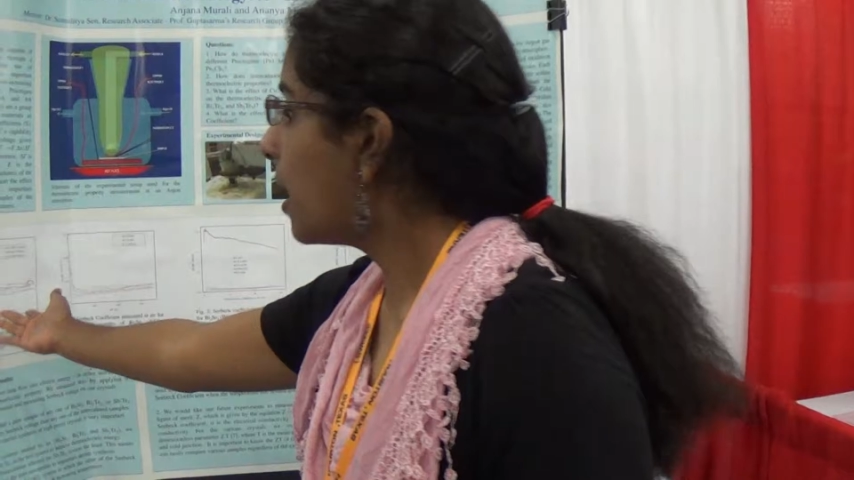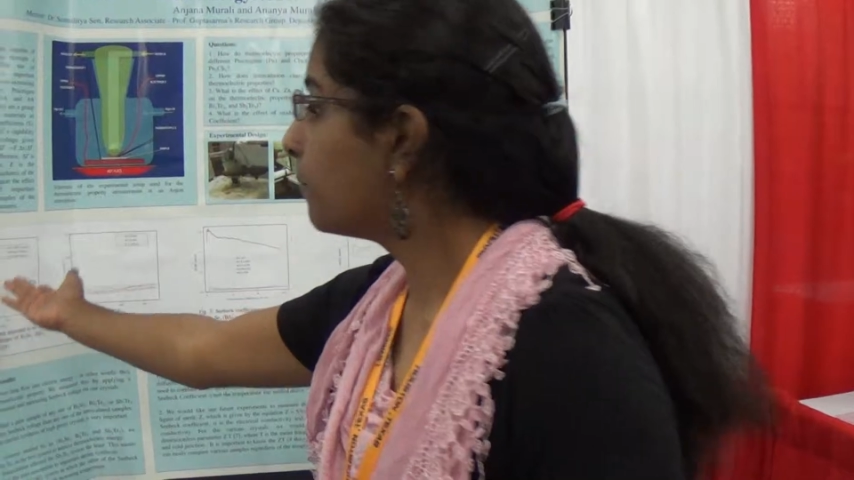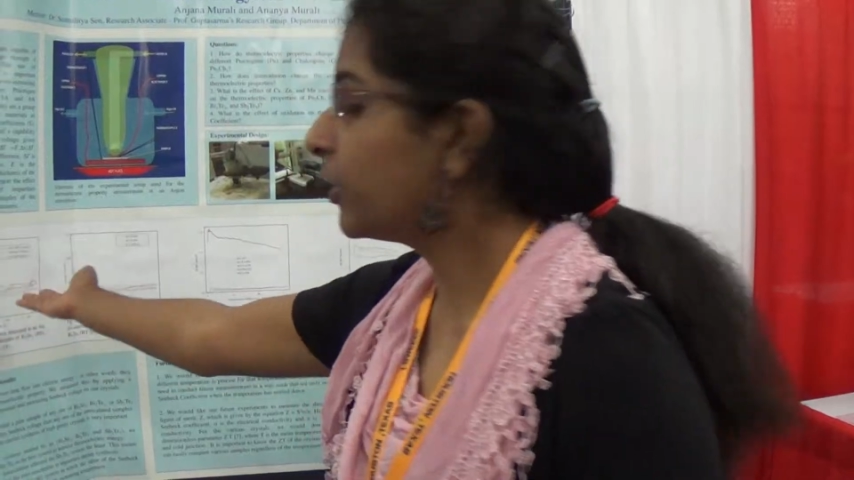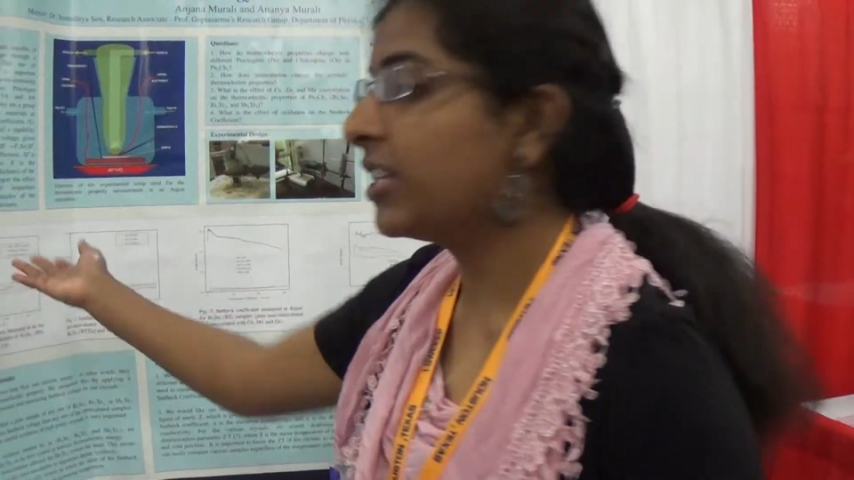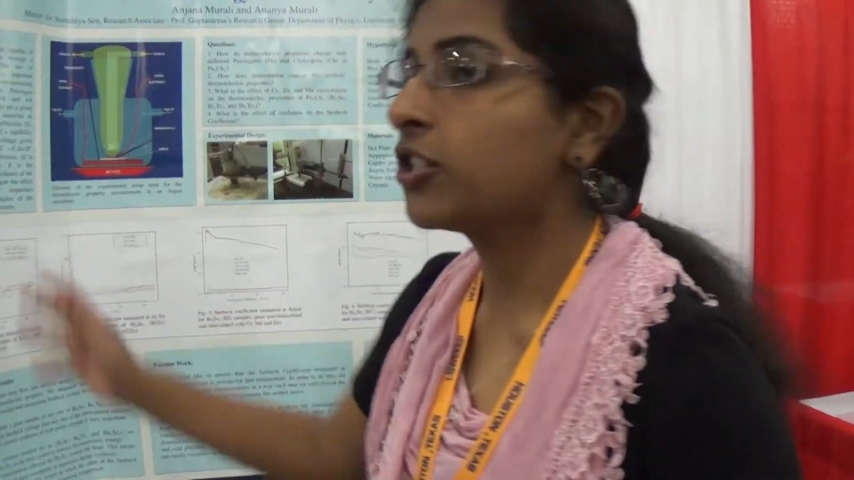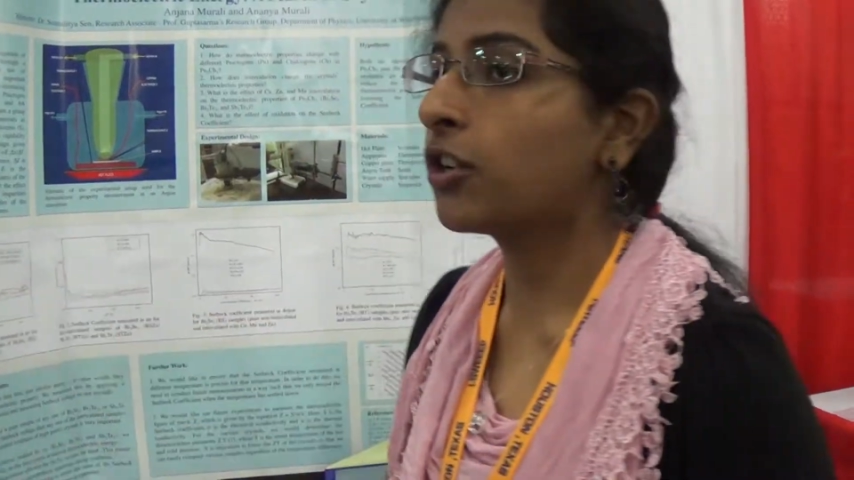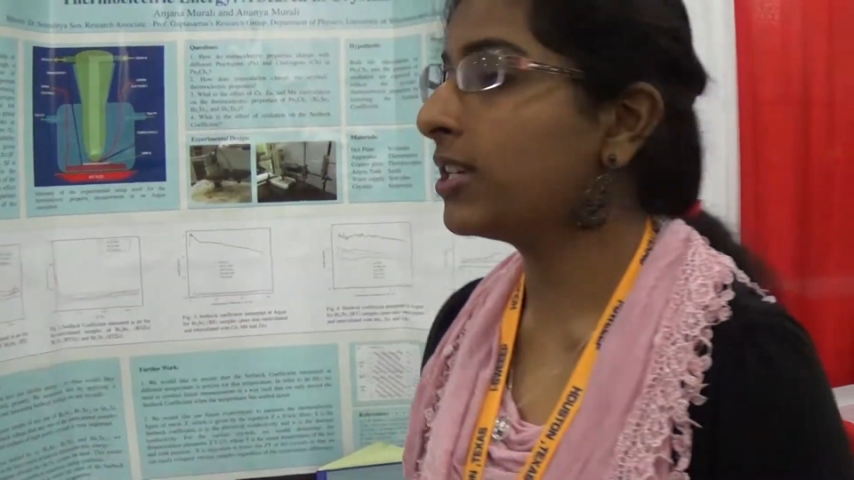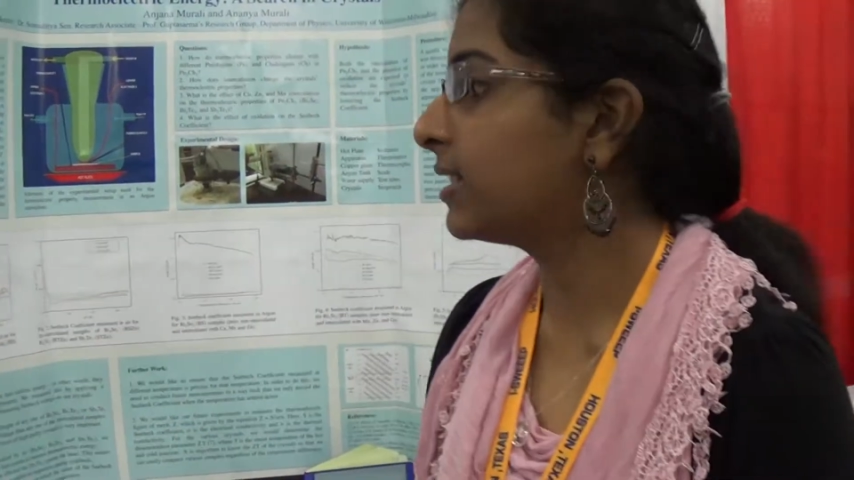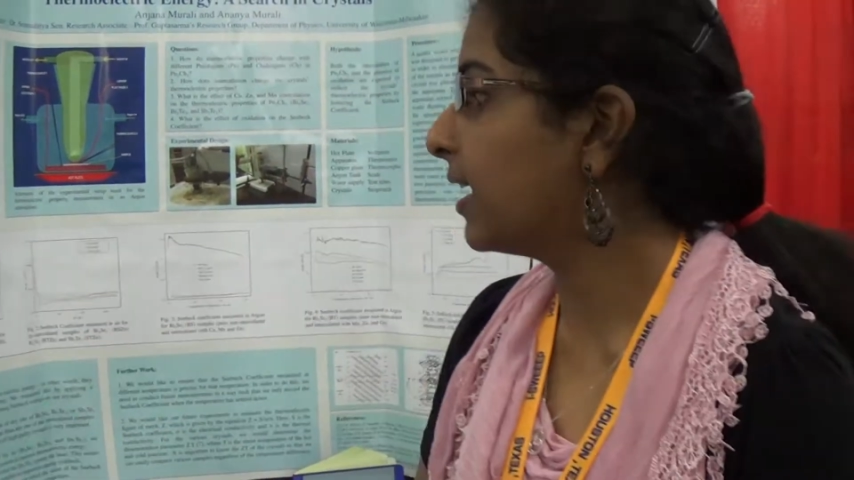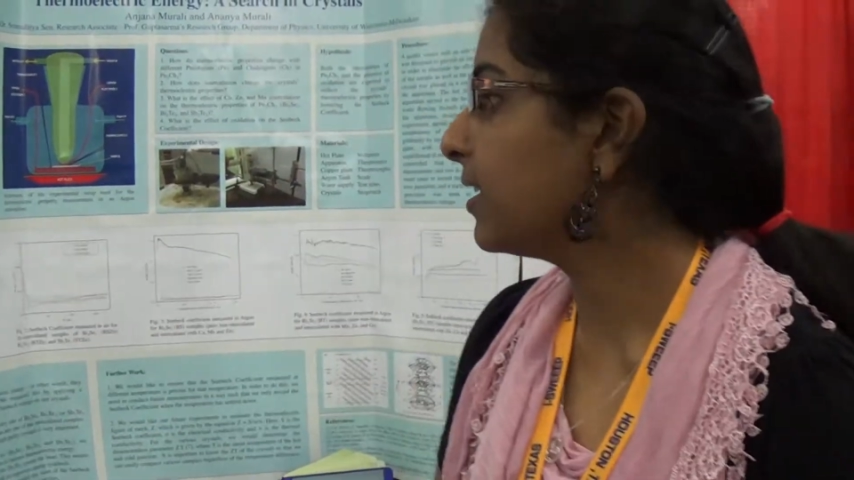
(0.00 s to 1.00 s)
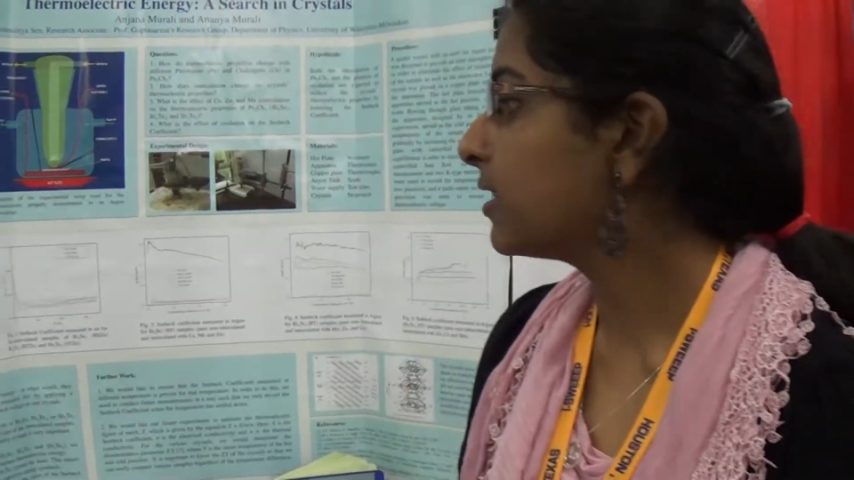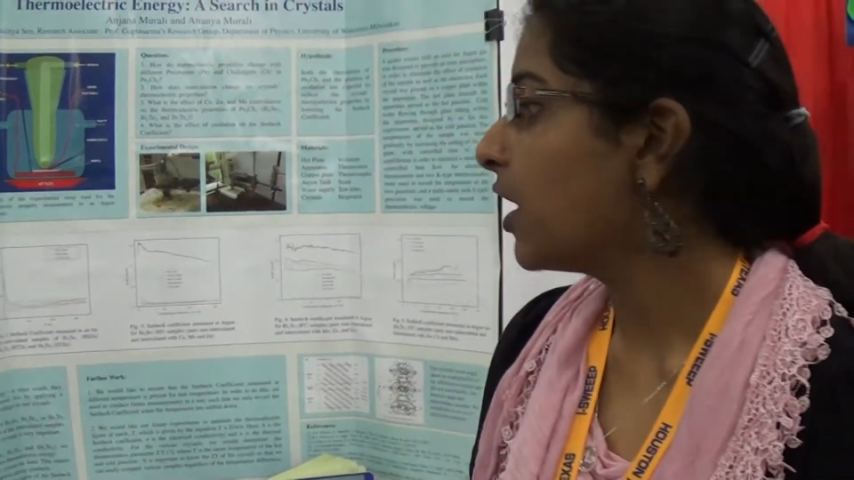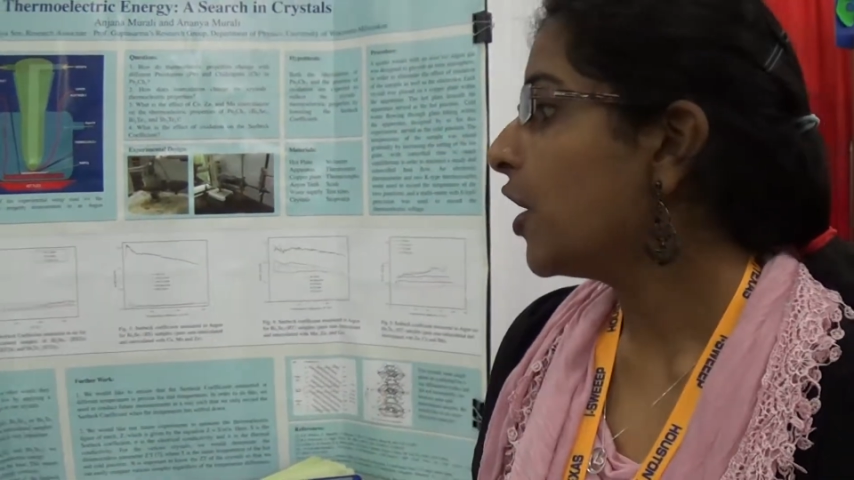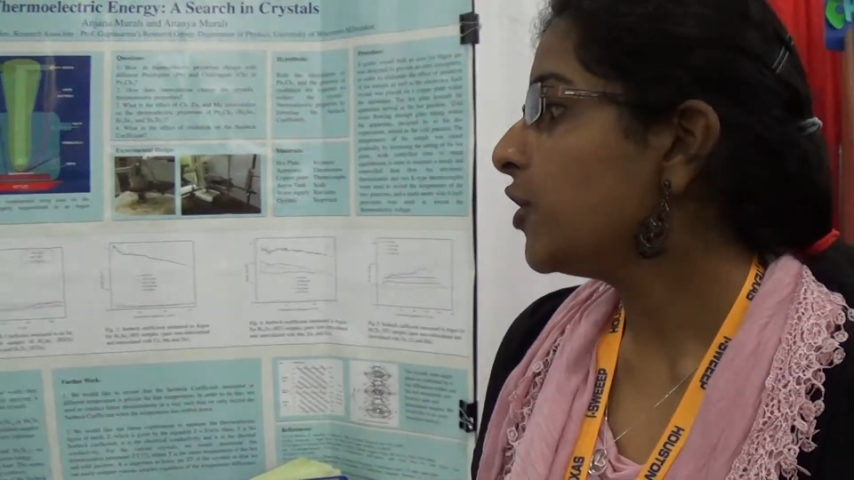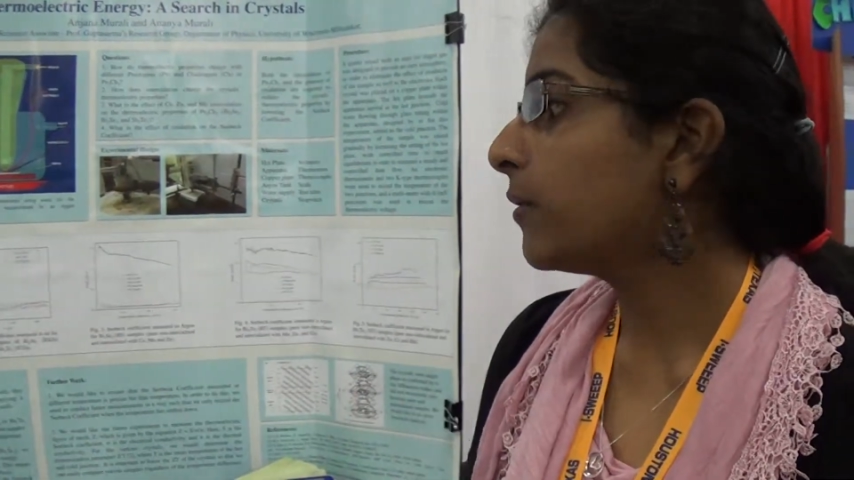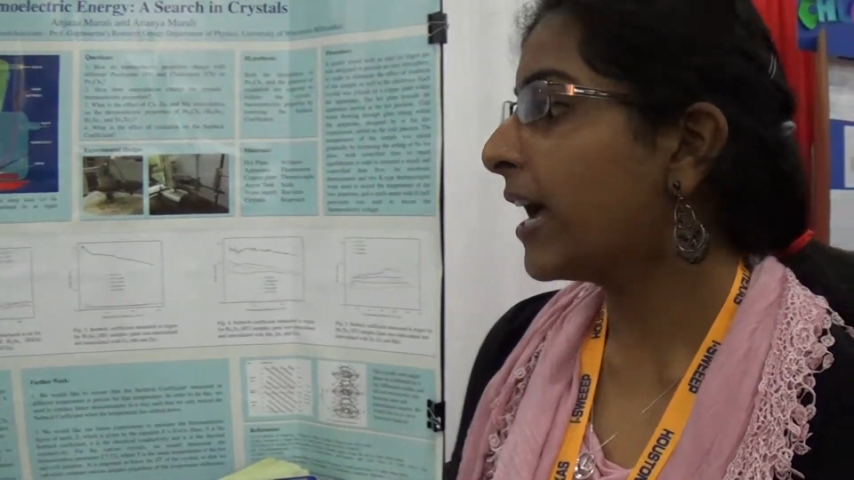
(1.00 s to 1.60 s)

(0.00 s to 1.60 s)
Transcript: with these crystals, you